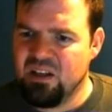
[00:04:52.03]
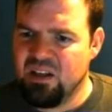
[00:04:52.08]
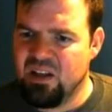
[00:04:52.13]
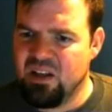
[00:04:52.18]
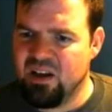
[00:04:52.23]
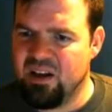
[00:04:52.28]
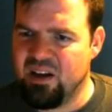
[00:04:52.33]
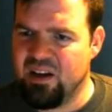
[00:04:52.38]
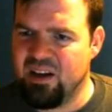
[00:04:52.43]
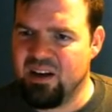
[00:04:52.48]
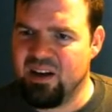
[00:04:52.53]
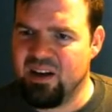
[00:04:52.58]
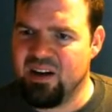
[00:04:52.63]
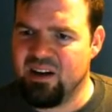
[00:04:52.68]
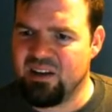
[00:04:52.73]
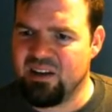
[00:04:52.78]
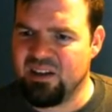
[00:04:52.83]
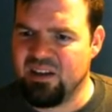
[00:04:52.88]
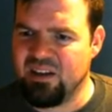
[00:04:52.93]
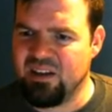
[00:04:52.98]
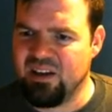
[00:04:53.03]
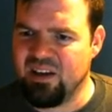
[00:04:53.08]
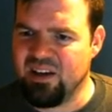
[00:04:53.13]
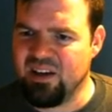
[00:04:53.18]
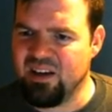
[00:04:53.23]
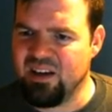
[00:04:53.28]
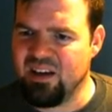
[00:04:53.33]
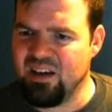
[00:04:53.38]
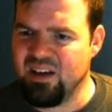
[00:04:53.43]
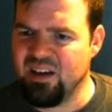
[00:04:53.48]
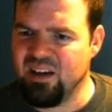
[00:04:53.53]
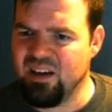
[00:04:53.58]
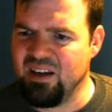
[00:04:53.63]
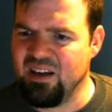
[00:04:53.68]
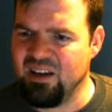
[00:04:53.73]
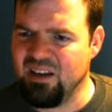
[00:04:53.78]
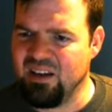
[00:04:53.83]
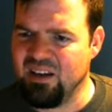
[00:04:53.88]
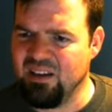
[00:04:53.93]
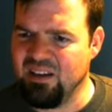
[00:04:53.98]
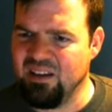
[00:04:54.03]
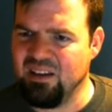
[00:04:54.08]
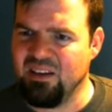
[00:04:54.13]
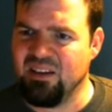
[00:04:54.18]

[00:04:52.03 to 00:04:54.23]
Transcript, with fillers: Okay.